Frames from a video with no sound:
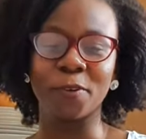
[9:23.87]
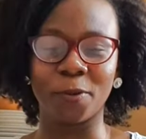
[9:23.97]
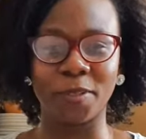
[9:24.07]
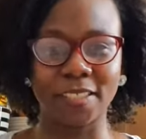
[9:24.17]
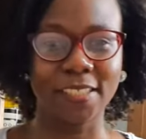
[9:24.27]
know
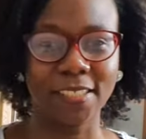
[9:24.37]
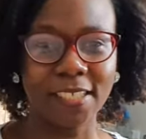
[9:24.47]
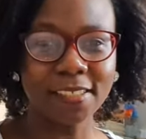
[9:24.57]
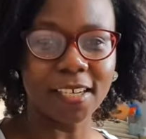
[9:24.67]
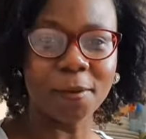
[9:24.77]
what this
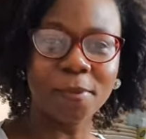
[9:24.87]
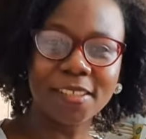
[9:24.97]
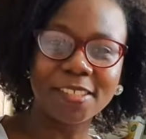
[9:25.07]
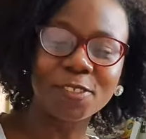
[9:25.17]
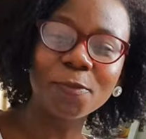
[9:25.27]
is.
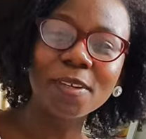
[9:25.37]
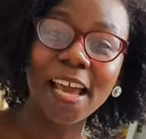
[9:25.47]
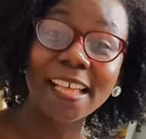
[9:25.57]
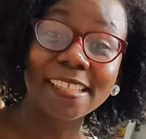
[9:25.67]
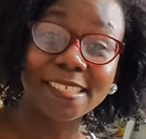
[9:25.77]
But someone
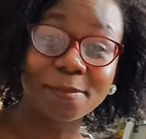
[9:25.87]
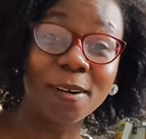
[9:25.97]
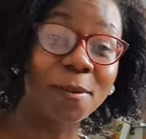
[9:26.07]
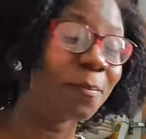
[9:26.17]
had this mug